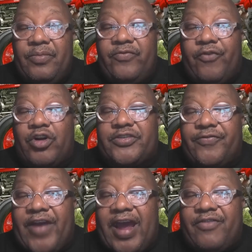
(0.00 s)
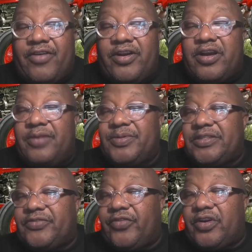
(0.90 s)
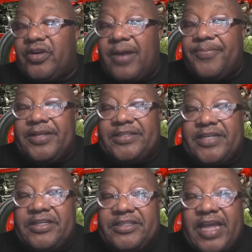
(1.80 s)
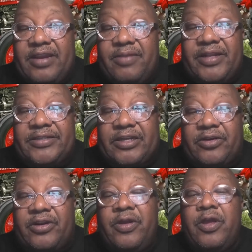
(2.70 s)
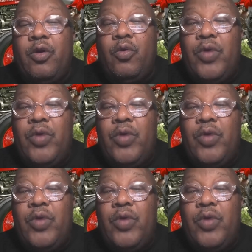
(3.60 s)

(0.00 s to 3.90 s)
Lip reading: Fortune 500 companies in the state of Minnesota, we